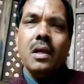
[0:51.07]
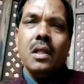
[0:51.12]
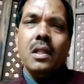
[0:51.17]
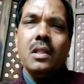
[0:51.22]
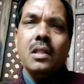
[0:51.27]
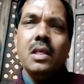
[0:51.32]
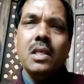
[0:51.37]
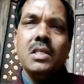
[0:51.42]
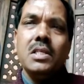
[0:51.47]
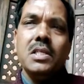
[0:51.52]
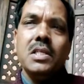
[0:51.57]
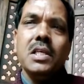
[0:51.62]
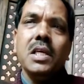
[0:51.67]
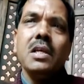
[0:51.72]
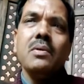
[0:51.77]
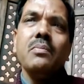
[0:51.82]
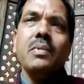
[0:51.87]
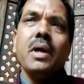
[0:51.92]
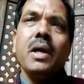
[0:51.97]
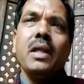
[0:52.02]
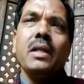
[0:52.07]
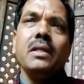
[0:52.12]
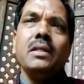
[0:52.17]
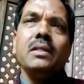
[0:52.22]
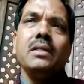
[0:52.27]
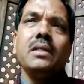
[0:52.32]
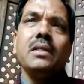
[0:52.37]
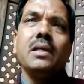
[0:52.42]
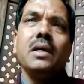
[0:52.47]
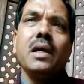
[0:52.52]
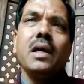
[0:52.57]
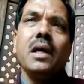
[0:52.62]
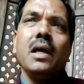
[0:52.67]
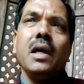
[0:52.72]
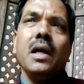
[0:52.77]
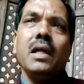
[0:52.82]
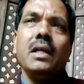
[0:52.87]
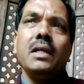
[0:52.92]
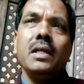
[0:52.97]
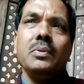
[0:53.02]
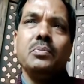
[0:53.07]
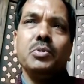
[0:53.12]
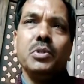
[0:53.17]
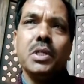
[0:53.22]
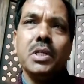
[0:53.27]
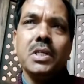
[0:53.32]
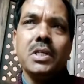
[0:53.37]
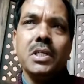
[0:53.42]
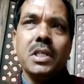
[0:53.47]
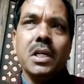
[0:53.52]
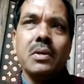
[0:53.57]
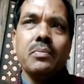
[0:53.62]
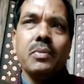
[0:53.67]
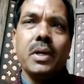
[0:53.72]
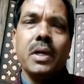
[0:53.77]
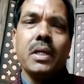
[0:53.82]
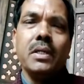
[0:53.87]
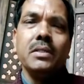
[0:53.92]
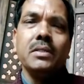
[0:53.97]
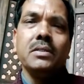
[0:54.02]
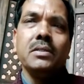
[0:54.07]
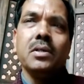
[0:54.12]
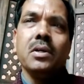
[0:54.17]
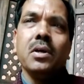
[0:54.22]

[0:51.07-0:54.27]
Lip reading: the chairman and deputy chairman